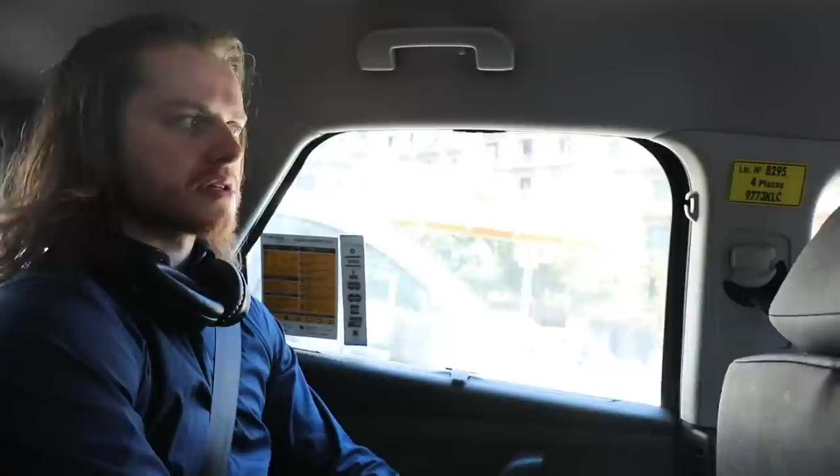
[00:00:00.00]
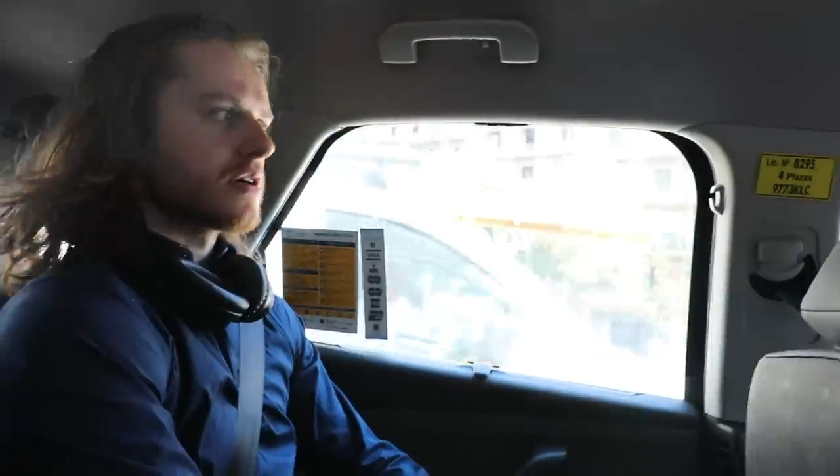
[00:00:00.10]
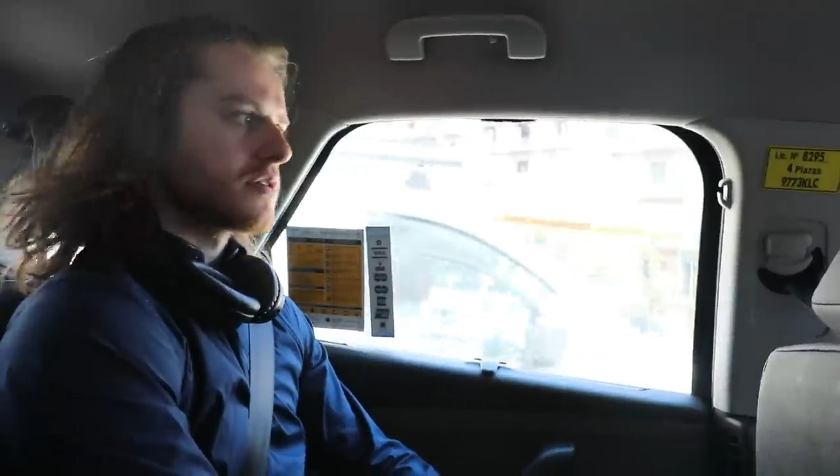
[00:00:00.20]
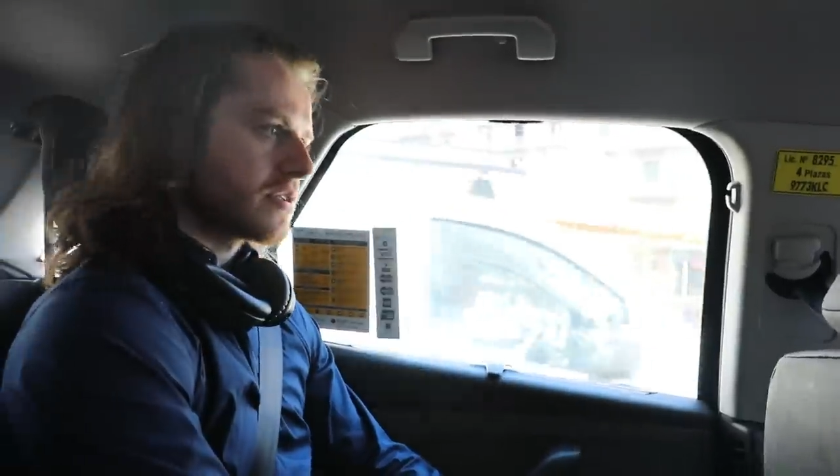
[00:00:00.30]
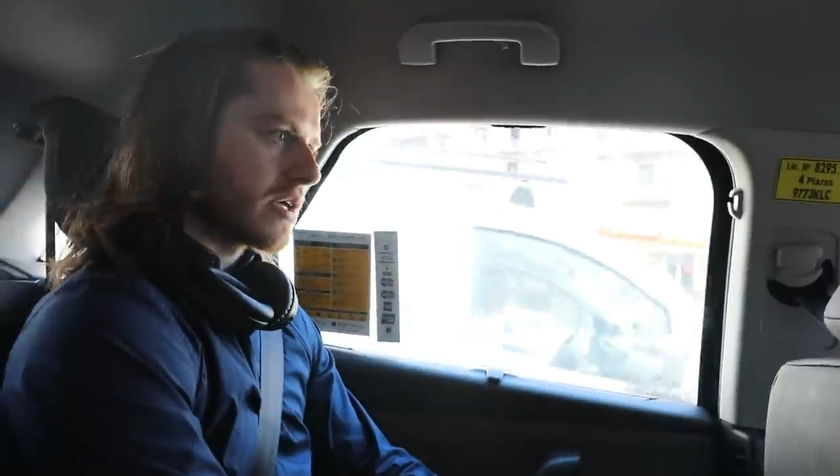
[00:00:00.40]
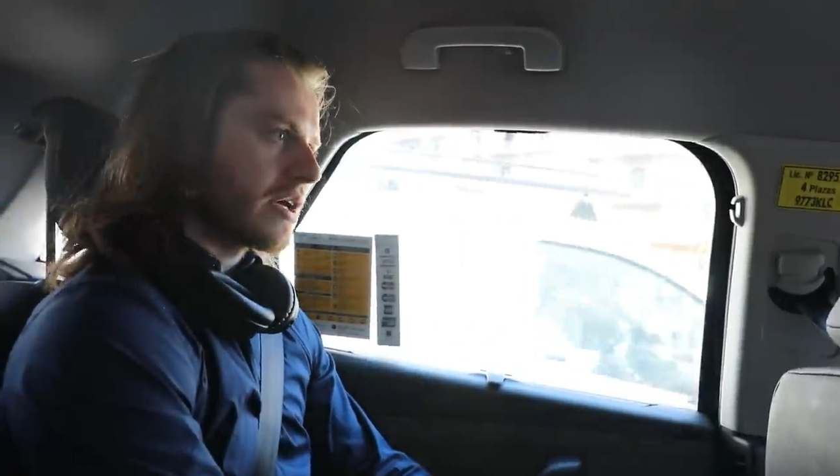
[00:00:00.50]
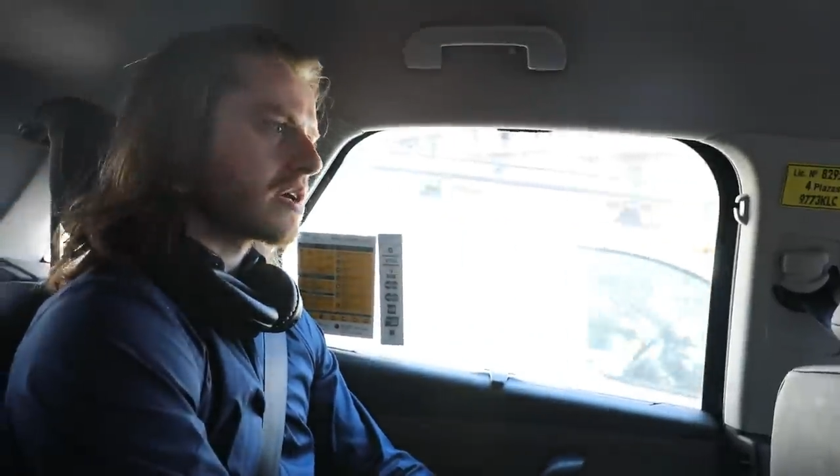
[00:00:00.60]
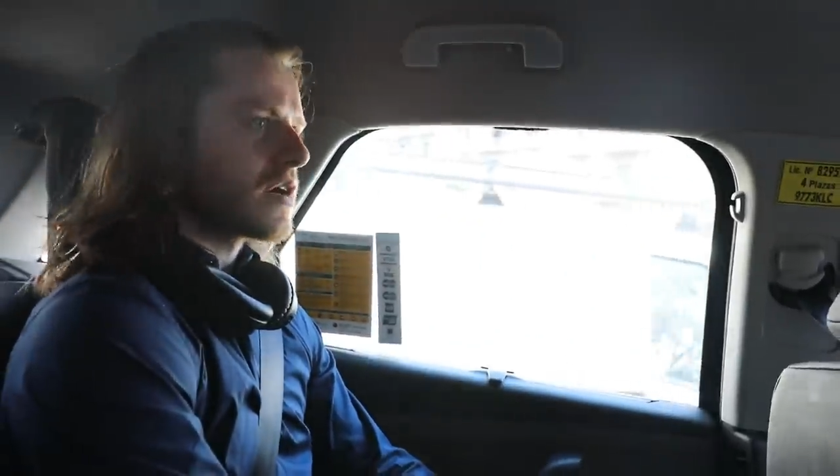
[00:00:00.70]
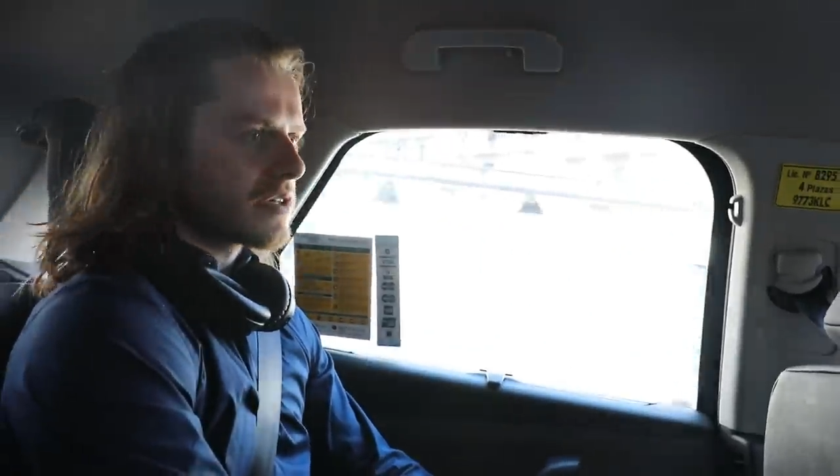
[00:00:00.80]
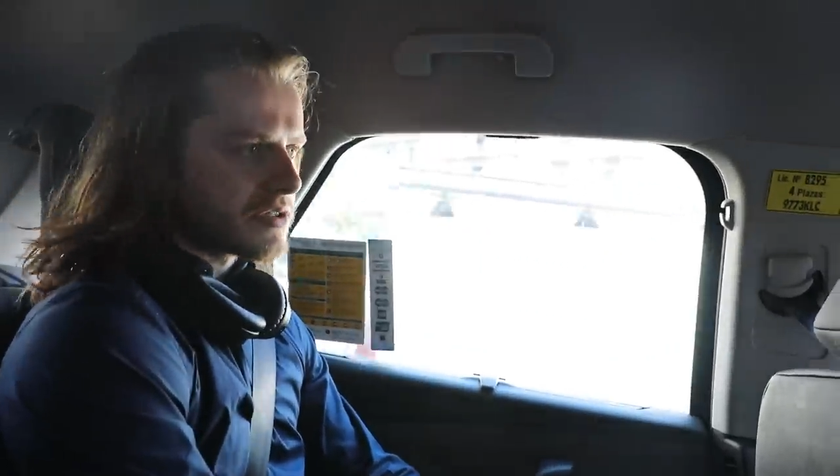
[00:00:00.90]
you can't do that,
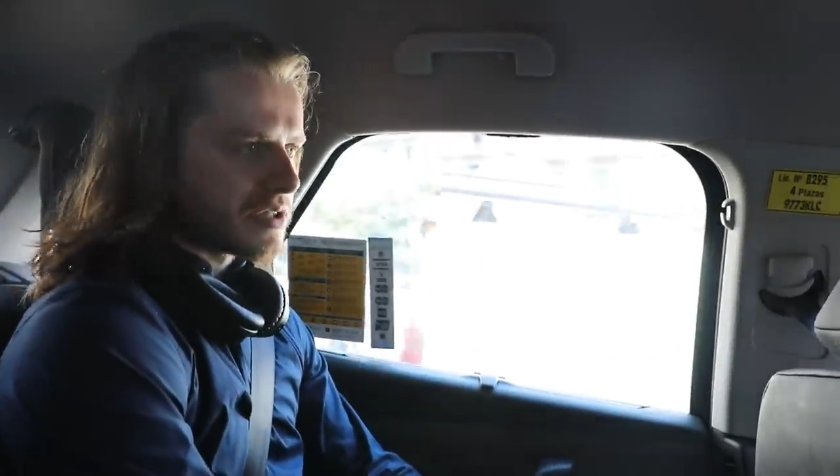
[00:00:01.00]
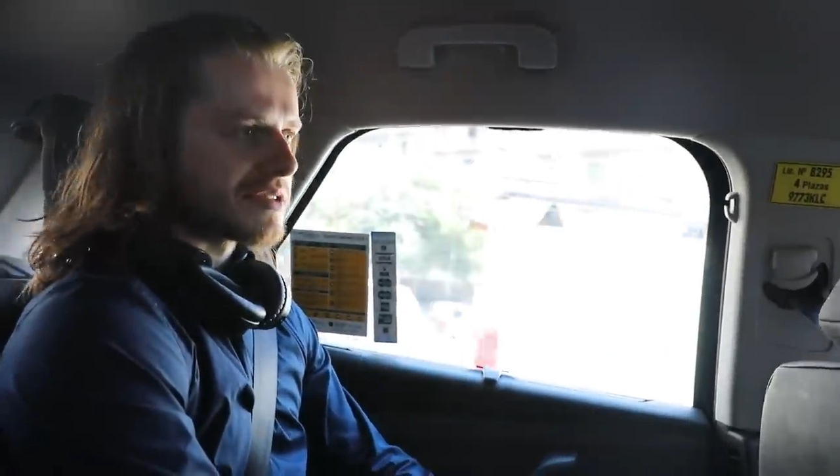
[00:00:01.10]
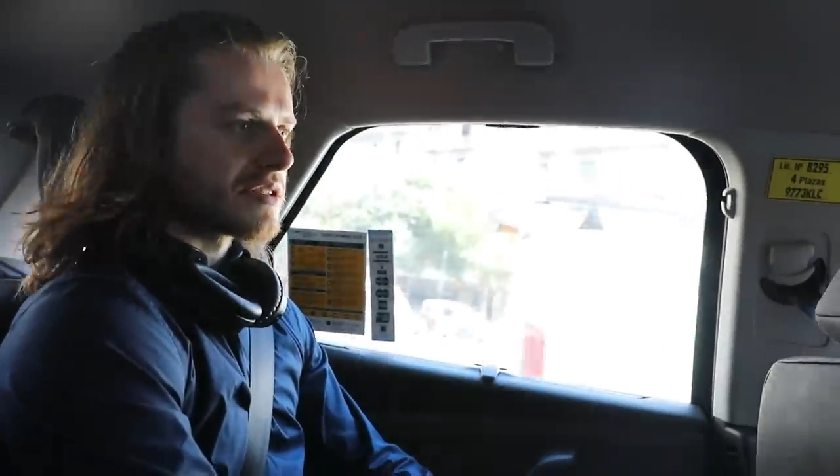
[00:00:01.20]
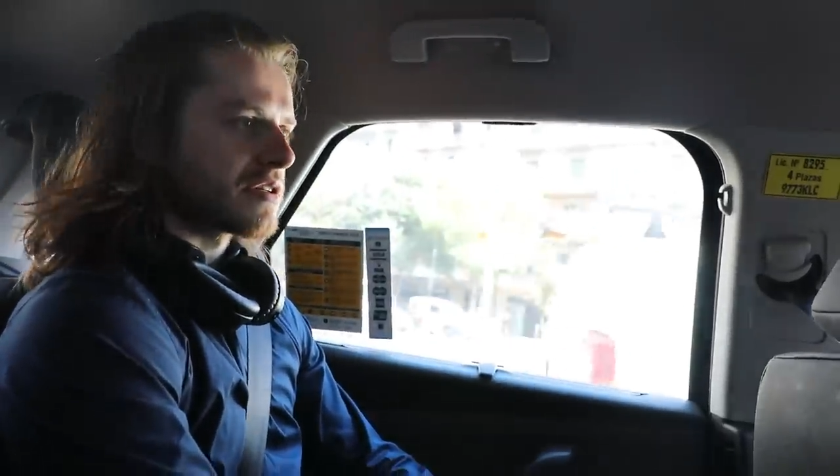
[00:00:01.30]
you can't use this,